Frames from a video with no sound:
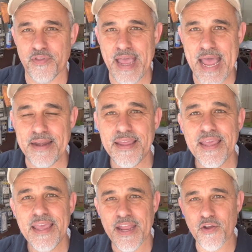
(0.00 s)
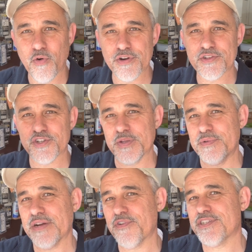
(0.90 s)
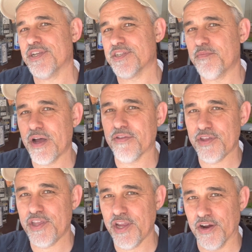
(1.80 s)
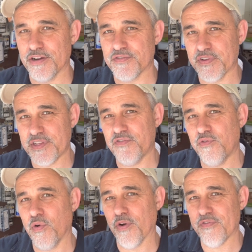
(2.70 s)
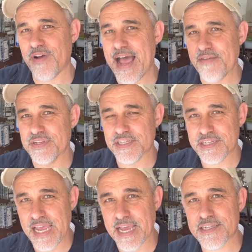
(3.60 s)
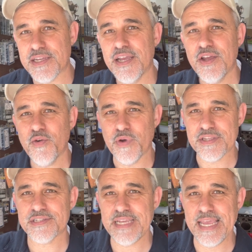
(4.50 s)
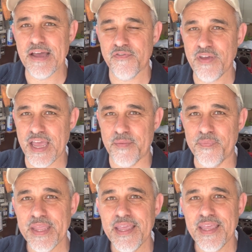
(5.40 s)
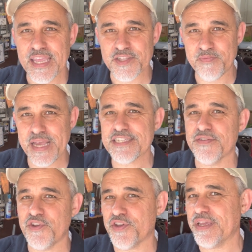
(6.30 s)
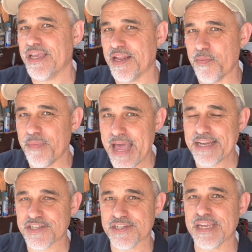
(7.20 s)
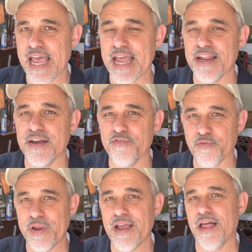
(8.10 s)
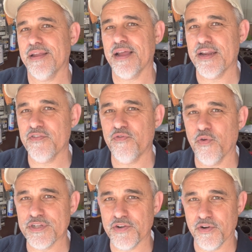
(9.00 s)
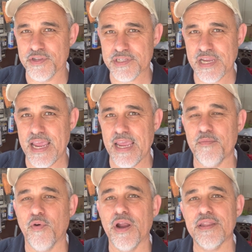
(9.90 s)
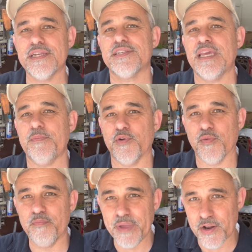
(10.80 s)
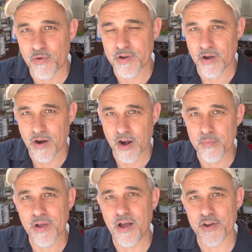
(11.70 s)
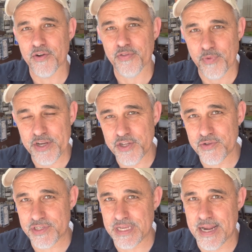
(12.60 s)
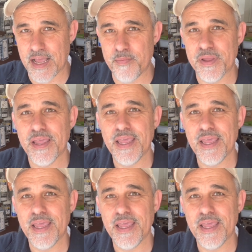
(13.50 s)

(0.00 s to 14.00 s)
that. And of course, there's some differences among the years 54, 5, and 6 with CFM. It's best if you can get a matched set of three Holley 94s that are the same, or at least keep your middle carb on your three deuce setup,